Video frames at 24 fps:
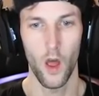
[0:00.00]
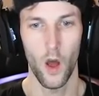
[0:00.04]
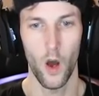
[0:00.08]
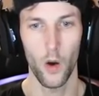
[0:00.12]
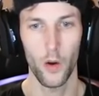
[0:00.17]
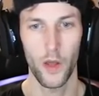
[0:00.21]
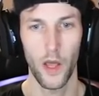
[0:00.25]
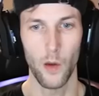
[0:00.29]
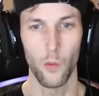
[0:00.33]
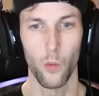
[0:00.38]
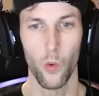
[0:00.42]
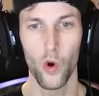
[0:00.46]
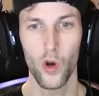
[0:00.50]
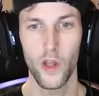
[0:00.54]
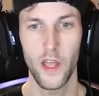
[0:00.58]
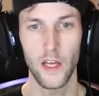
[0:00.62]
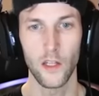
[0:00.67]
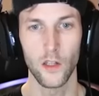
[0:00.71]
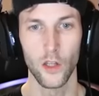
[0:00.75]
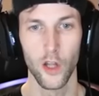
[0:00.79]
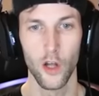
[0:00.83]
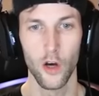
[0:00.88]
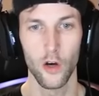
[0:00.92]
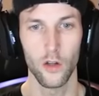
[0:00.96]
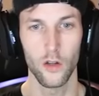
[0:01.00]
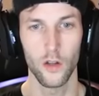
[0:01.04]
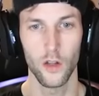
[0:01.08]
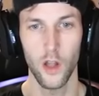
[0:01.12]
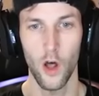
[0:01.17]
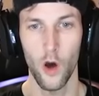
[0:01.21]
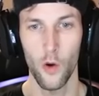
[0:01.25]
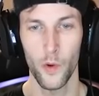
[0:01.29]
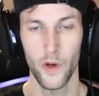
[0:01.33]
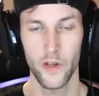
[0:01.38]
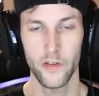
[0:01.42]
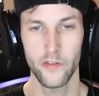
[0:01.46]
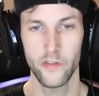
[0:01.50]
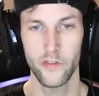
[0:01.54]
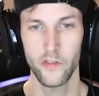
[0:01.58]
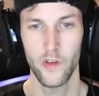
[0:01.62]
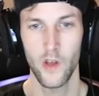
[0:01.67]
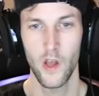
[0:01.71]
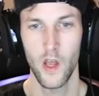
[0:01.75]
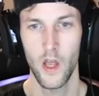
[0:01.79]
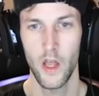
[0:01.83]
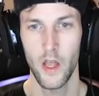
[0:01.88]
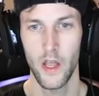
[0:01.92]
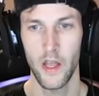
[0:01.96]
Okay, we'll get Lois
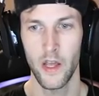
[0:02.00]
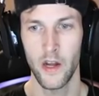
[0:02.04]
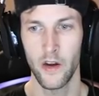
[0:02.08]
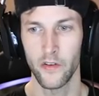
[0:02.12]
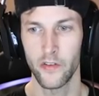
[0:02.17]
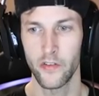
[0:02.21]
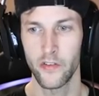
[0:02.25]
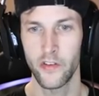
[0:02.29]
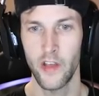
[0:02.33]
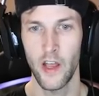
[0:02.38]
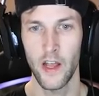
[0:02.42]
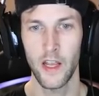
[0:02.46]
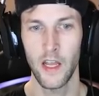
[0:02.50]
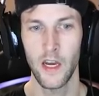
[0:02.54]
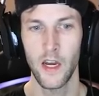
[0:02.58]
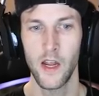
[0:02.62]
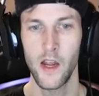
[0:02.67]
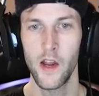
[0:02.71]
in a second